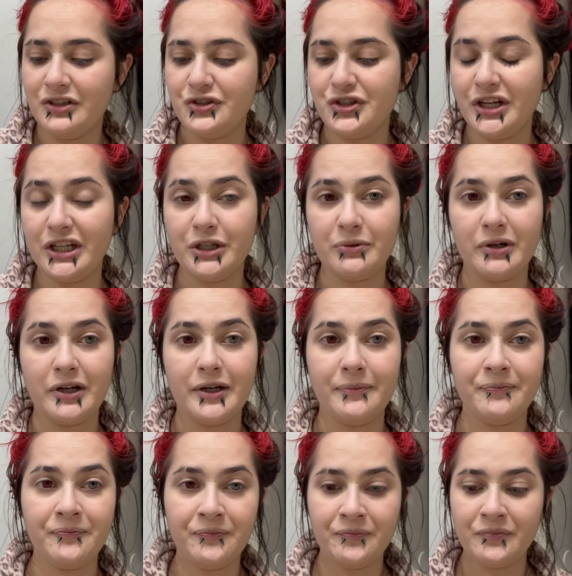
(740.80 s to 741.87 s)
January,
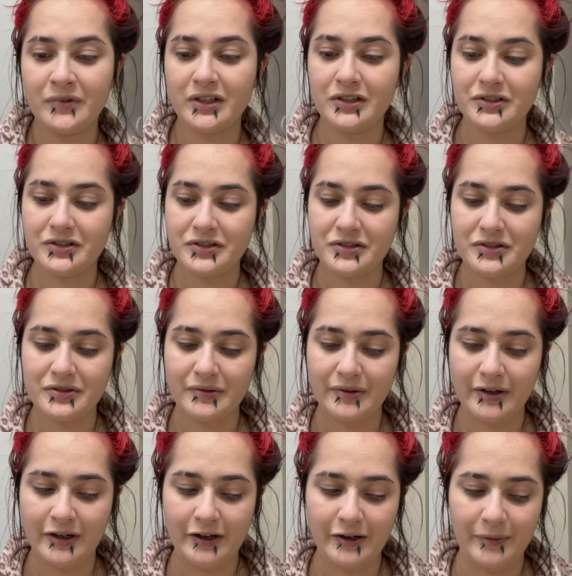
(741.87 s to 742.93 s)
because
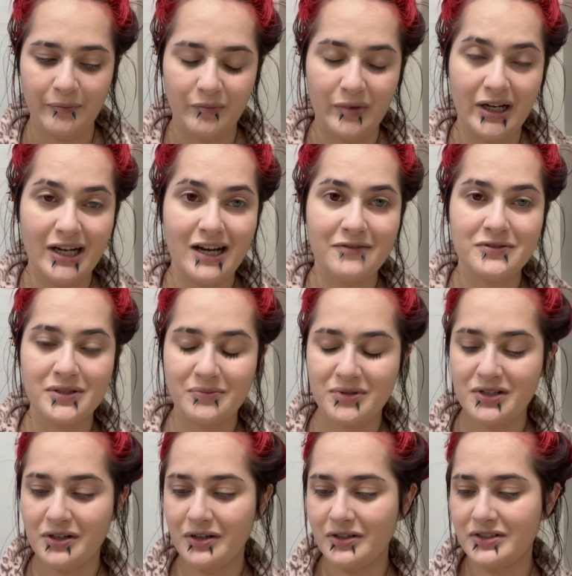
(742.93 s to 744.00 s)
I have some
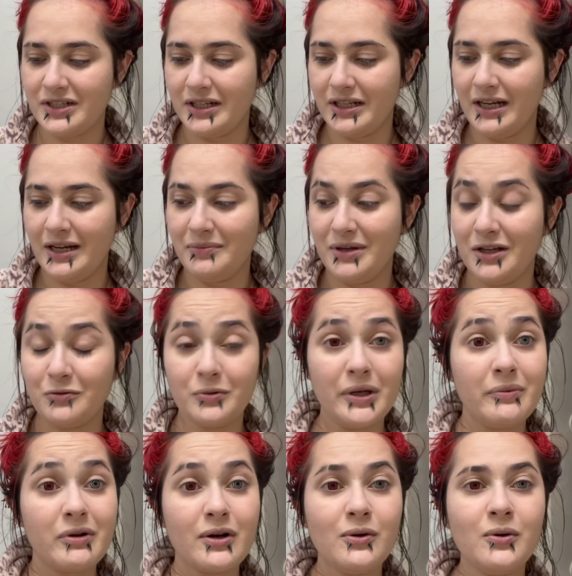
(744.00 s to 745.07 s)
songs that I may
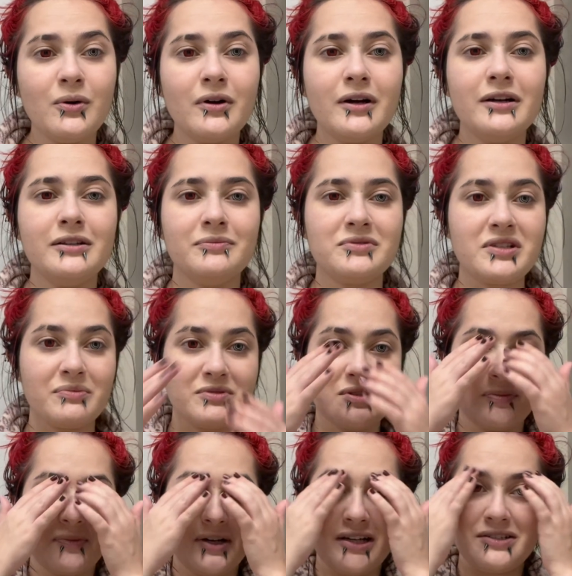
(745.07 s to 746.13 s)
re-record, some
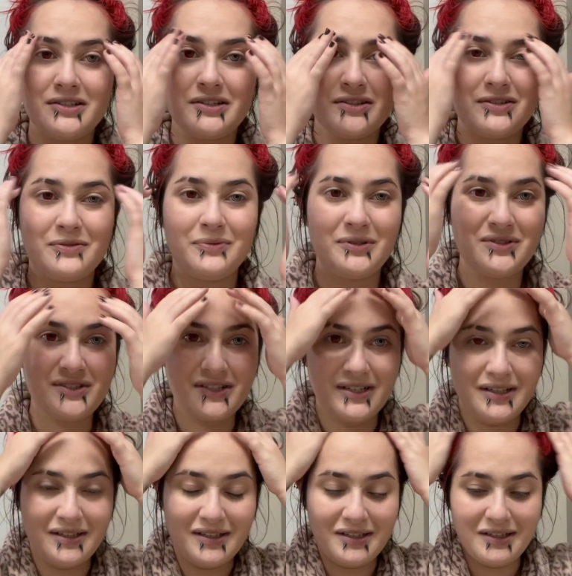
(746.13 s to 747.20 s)
surprises, we'll
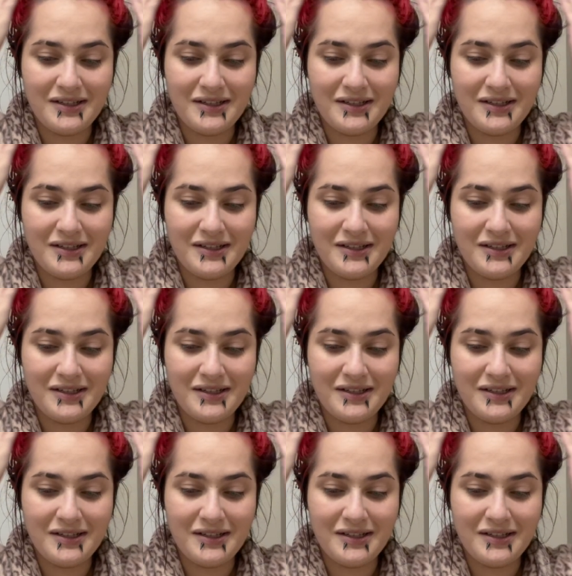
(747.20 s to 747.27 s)
see.